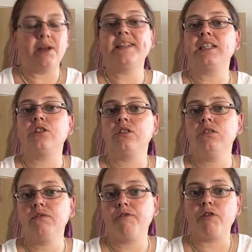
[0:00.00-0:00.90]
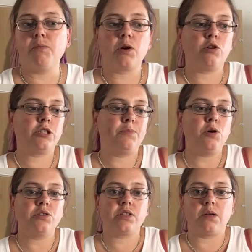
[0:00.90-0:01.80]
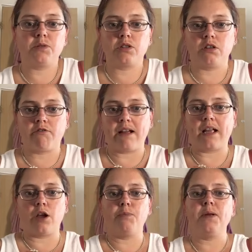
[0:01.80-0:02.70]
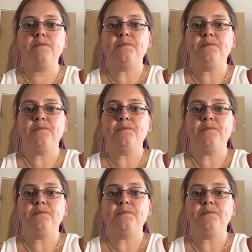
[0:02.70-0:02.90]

edition from Glossy Box. So I'm just going to crack it open